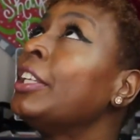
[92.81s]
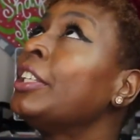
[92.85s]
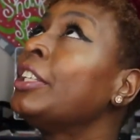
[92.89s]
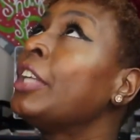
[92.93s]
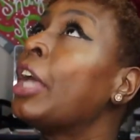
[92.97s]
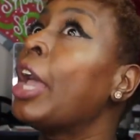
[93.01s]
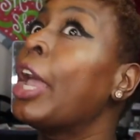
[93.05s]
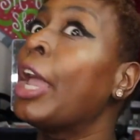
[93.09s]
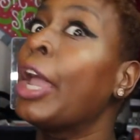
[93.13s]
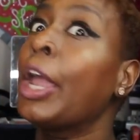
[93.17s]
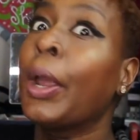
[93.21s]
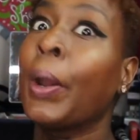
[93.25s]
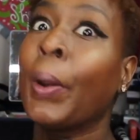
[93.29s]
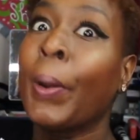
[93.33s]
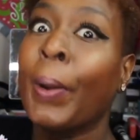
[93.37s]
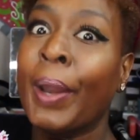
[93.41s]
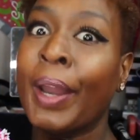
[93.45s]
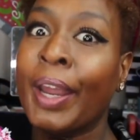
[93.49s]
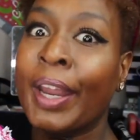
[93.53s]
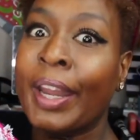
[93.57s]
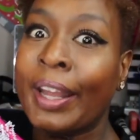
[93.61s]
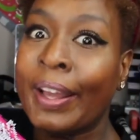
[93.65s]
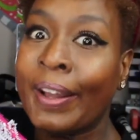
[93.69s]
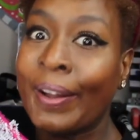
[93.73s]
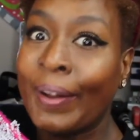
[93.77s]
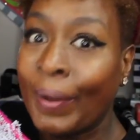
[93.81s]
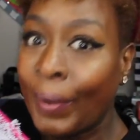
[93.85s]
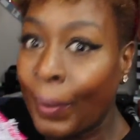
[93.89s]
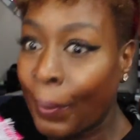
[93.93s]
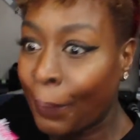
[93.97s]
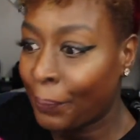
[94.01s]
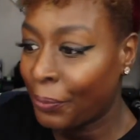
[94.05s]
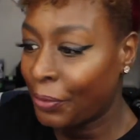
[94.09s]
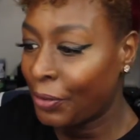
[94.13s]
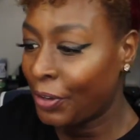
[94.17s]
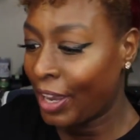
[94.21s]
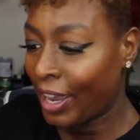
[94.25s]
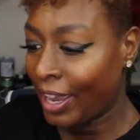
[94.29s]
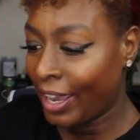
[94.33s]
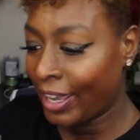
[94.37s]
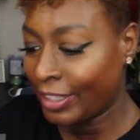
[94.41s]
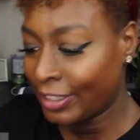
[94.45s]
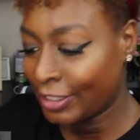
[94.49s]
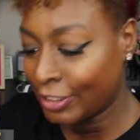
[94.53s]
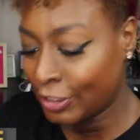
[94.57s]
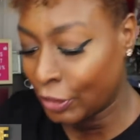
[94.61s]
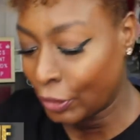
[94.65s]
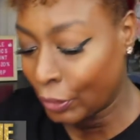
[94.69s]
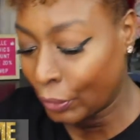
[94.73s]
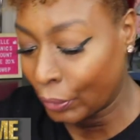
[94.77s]
tear it up, you
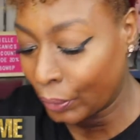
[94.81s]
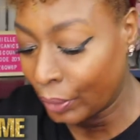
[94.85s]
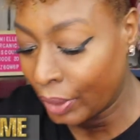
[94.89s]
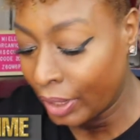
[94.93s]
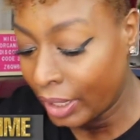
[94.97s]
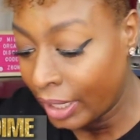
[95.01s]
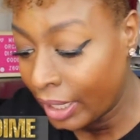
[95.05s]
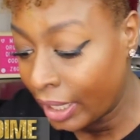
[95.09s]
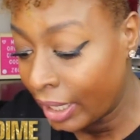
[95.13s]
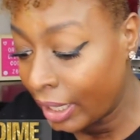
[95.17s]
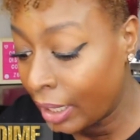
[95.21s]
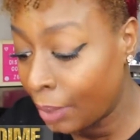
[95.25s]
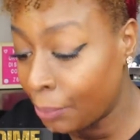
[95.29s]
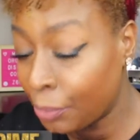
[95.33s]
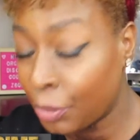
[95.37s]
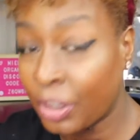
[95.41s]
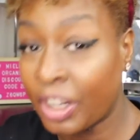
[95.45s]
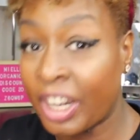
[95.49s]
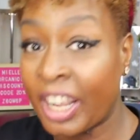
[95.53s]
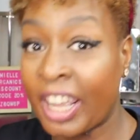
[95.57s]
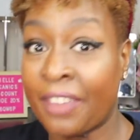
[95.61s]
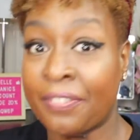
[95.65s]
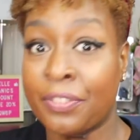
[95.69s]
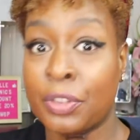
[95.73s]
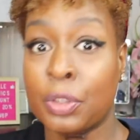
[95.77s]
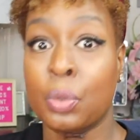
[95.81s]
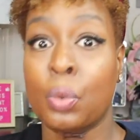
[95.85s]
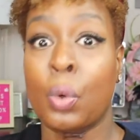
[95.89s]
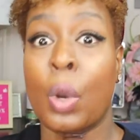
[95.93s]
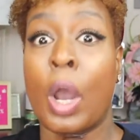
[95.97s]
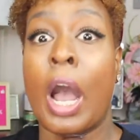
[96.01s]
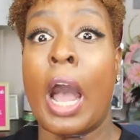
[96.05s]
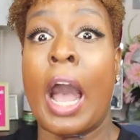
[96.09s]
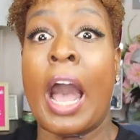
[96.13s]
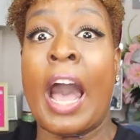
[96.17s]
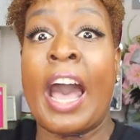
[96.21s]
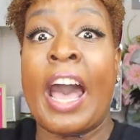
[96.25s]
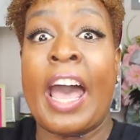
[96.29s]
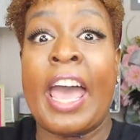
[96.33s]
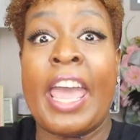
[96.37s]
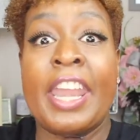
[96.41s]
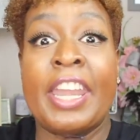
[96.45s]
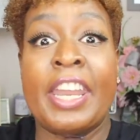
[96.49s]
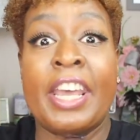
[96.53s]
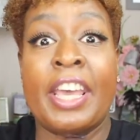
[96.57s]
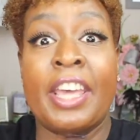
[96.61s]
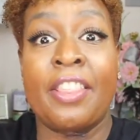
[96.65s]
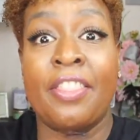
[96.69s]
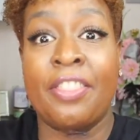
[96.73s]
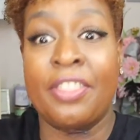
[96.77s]
guys, so I'm going to have to
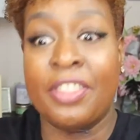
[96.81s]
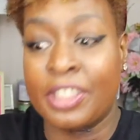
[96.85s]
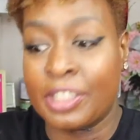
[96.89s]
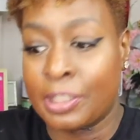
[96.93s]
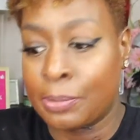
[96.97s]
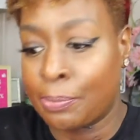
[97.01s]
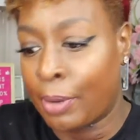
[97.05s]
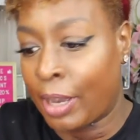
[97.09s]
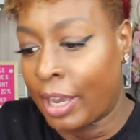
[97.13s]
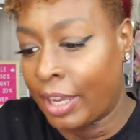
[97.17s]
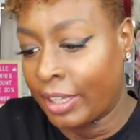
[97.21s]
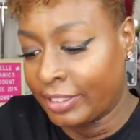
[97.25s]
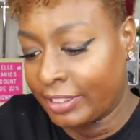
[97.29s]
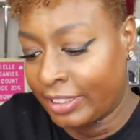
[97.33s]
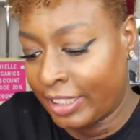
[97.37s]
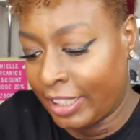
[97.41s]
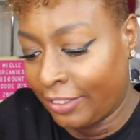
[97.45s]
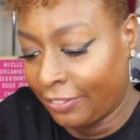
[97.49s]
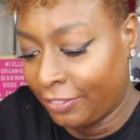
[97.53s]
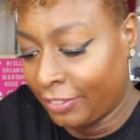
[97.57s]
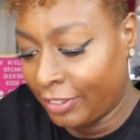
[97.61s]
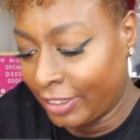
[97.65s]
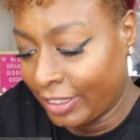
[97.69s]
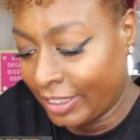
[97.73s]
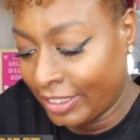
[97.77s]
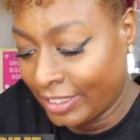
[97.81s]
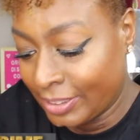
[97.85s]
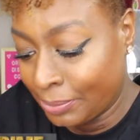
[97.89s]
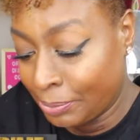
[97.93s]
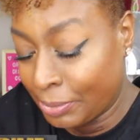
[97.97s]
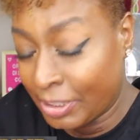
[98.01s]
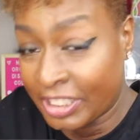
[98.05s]
hide this box after this,